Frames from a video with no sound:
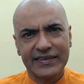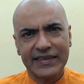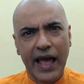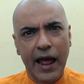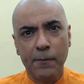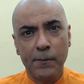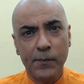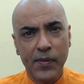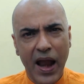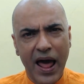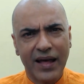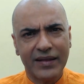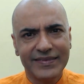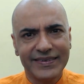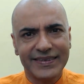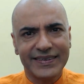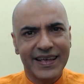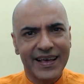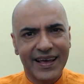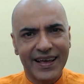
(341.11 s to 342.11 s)
and
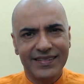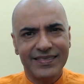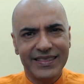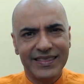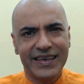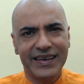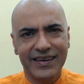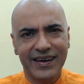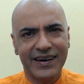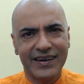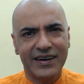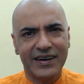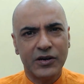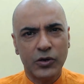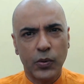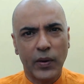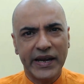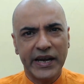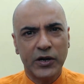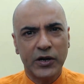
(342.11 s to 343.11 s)
plans in the year
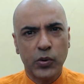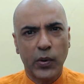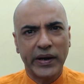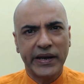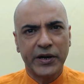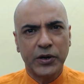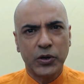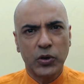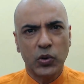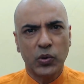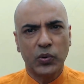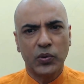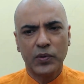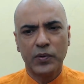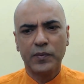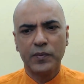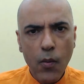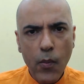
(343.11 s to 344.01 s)
2022.